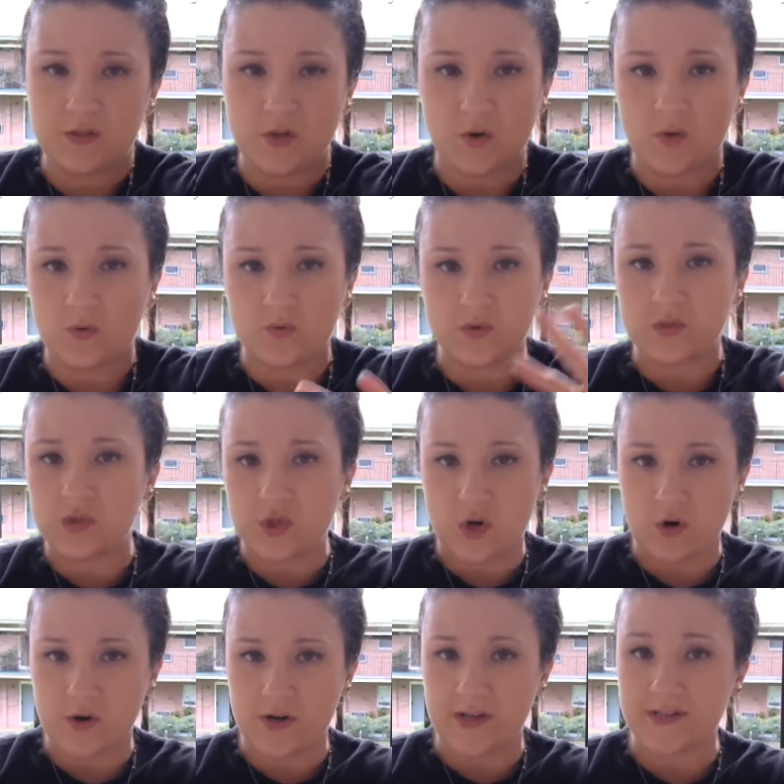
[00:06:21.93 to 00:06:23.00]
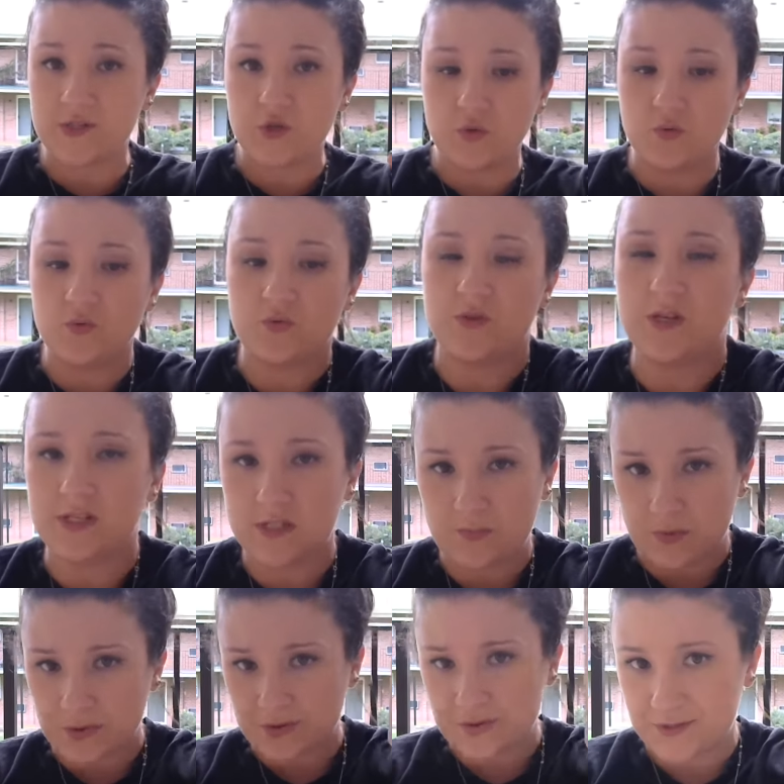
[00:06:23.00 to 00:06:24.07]
Don't turn into this
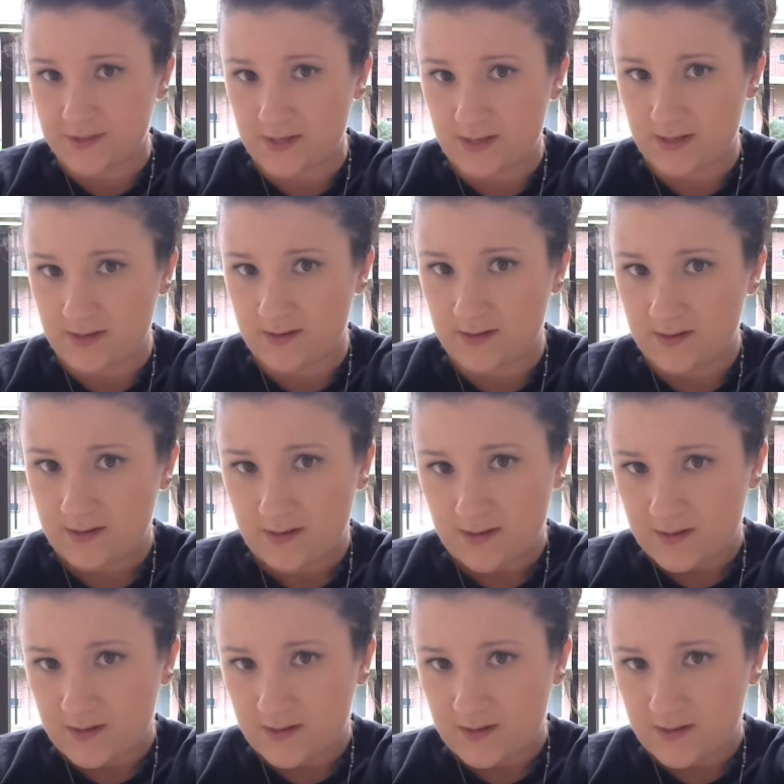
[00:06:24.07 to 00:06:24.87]
person.